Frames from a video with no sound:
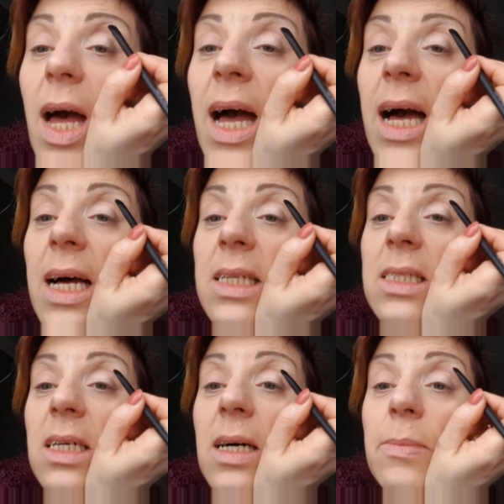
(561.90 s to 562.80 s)
and
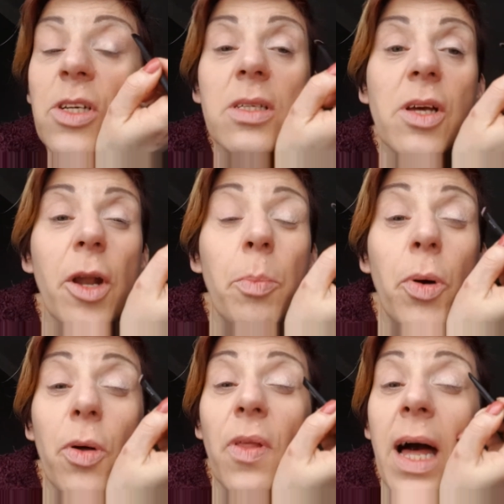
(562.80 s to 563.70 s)
I'm just going to
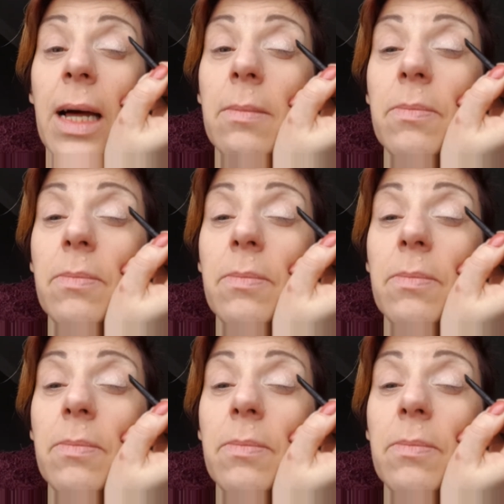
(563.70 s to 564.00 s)
put that.